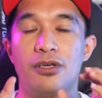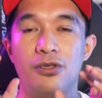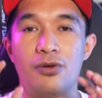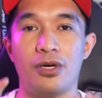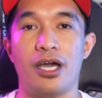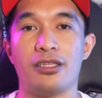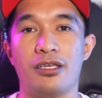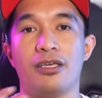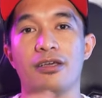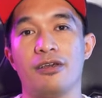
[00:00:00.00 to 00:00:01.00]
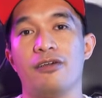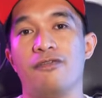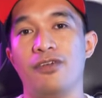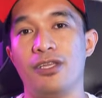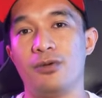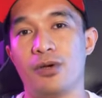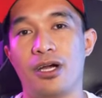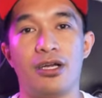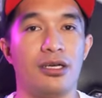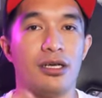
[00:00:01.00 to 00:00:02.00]
yung ating video
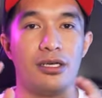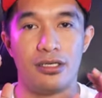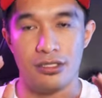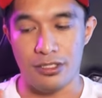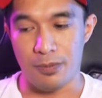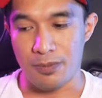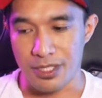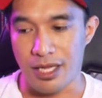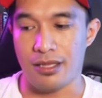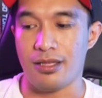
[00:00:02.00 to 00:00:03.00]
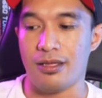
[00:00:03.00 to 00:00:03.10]
card chipset.